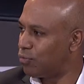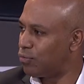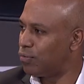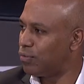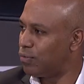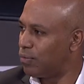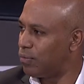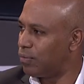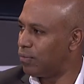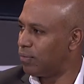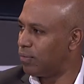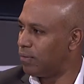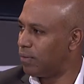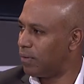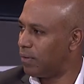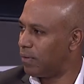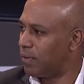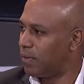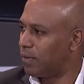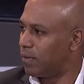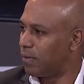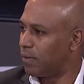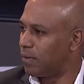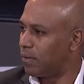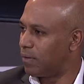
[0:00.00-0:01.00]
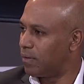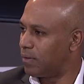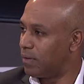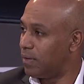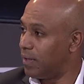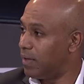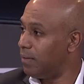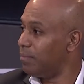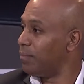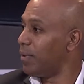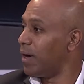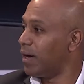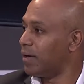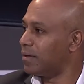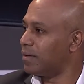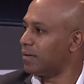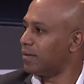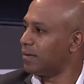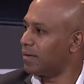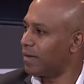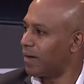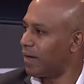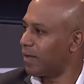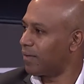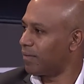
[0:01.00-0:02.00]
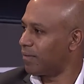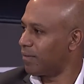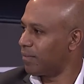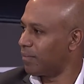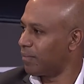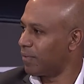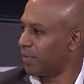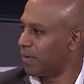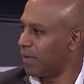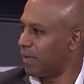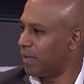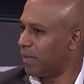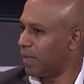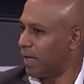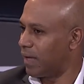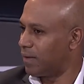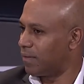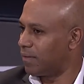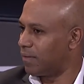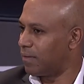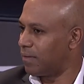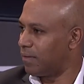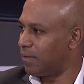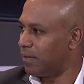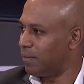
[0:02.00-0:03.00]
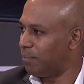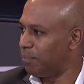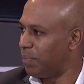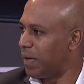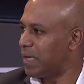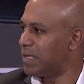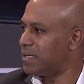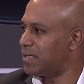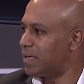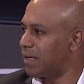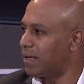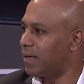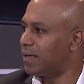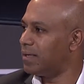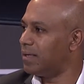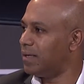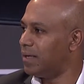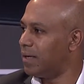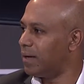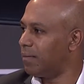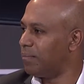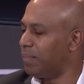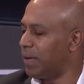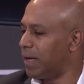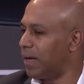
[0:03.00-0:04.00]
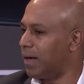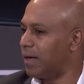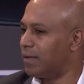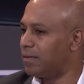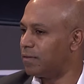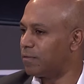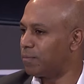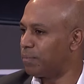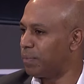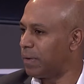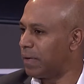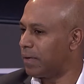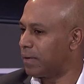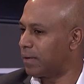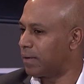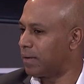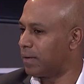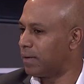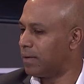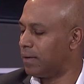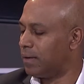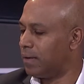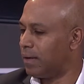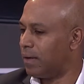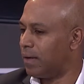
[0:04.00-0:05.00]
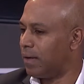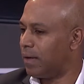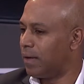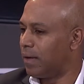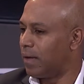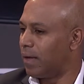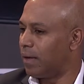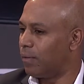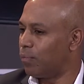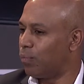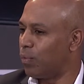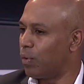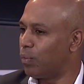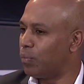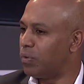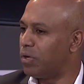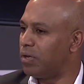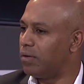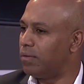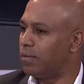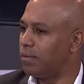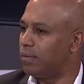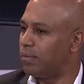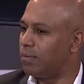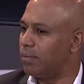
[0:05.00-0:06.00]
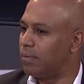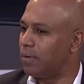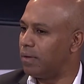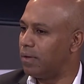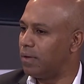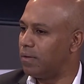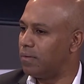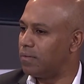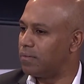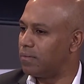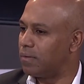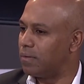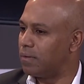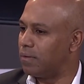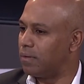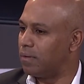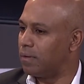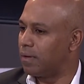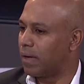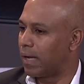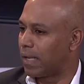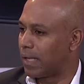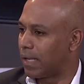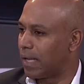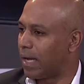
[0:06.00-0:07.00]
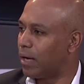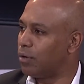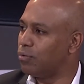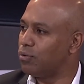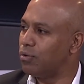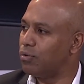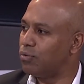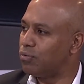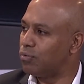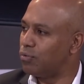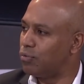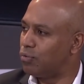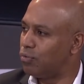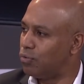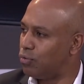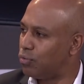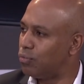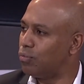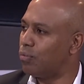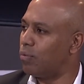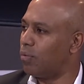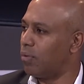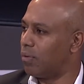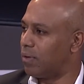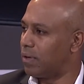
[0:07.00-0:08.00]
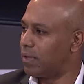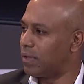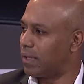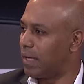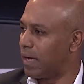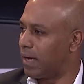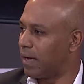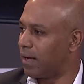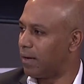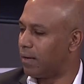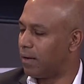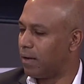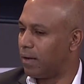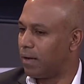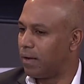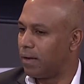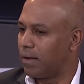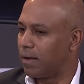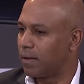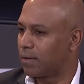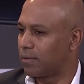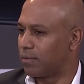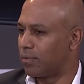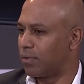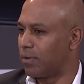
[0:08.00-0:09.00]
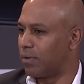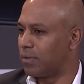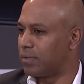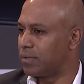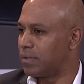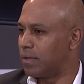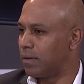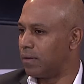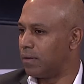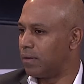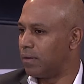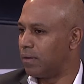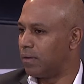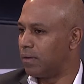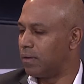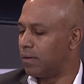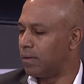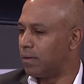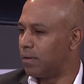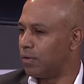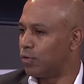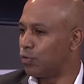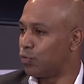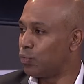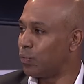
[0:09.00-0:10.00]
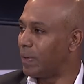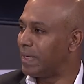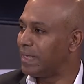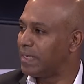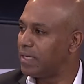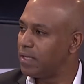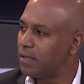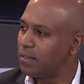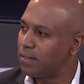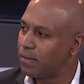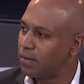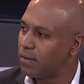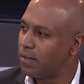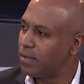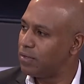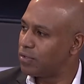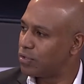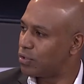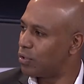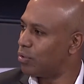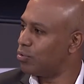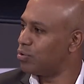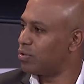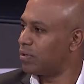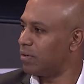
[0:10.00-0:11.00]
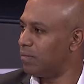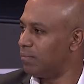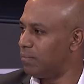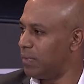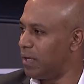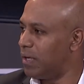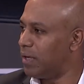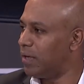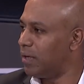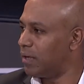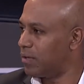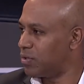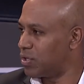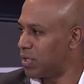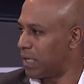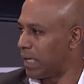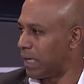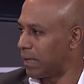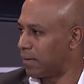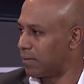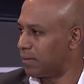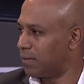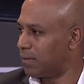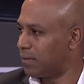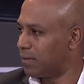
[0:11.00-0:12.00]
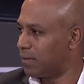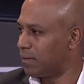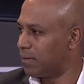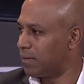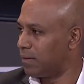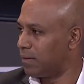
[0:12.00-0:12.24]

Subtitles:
to the modern customer. And that's the basic idea behind Sprinklr. And what we do is allow you to do all of that across 23 social media channels,